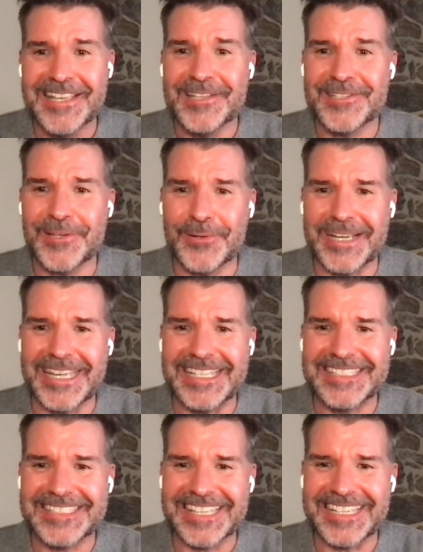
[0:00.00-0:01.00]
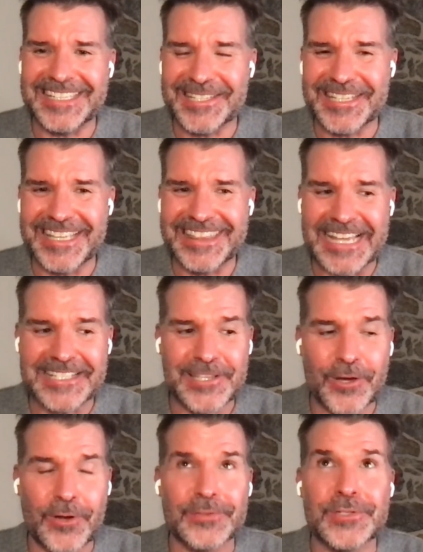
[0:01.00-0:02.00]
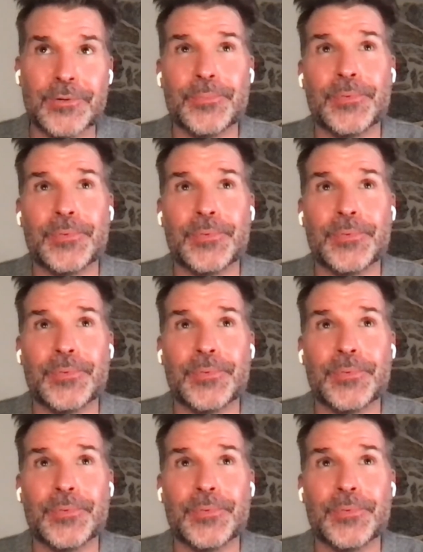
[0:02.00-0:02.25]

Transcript: So it's like, so